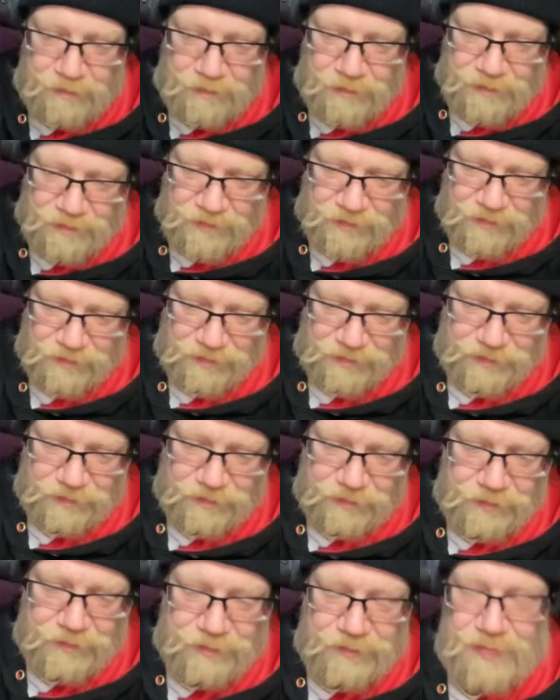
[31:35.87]
so fast, Rob.
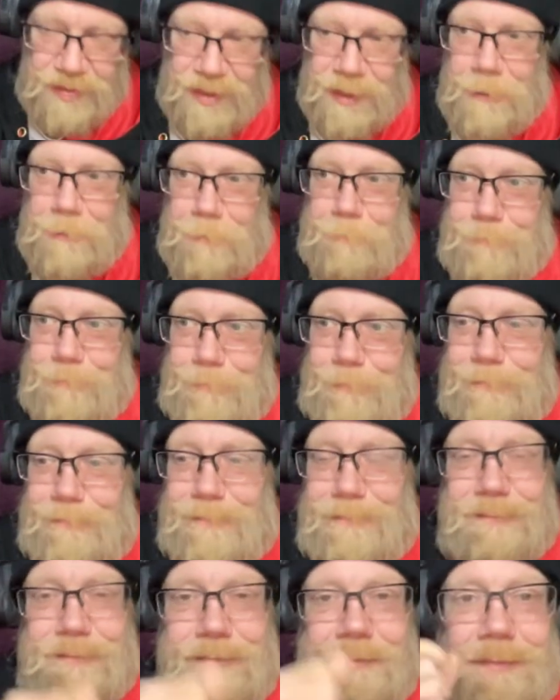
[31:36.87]
But no,
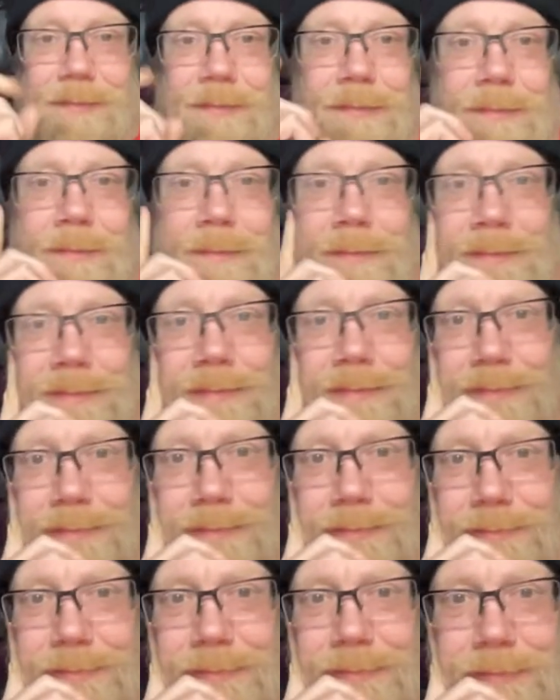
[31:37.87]
finding new
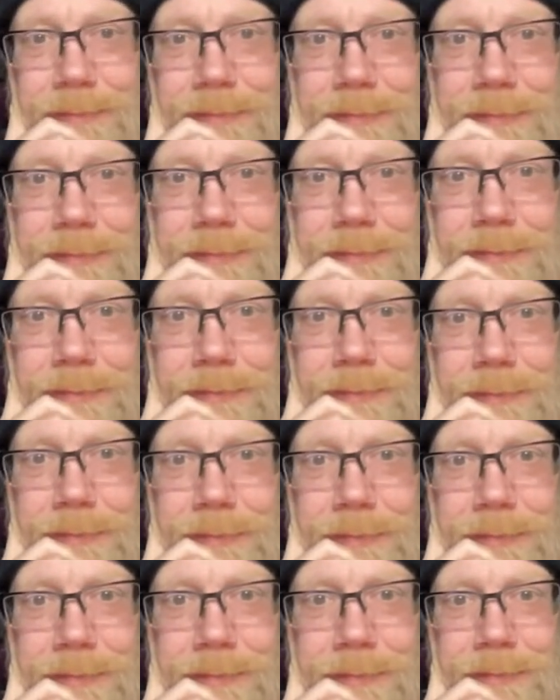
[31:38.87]
angles
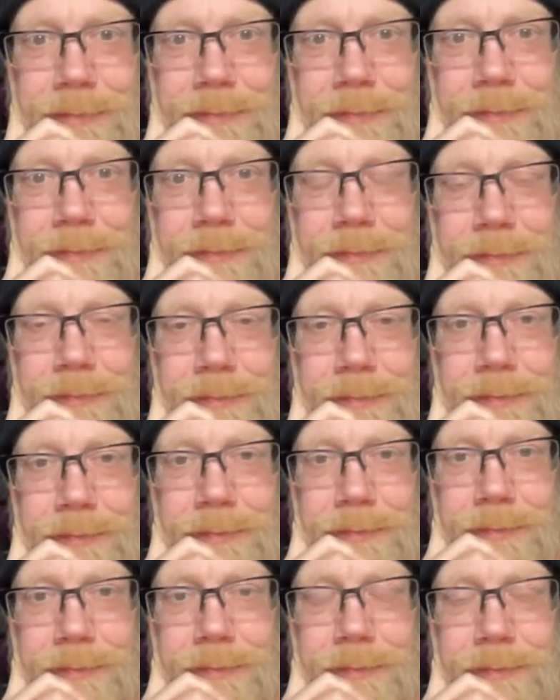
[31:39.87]
to look at older
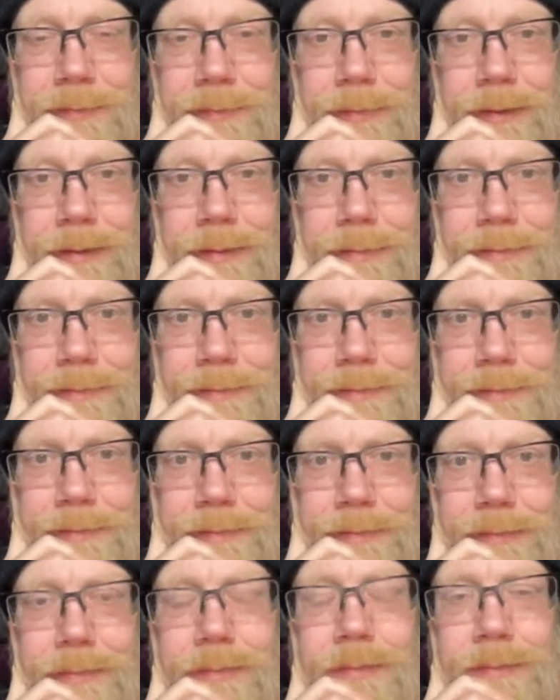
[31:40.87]
stuff, right?
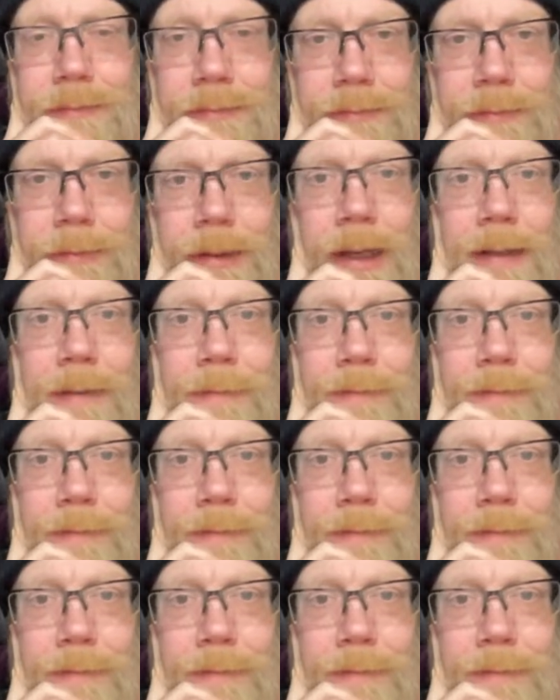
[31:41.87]
So you've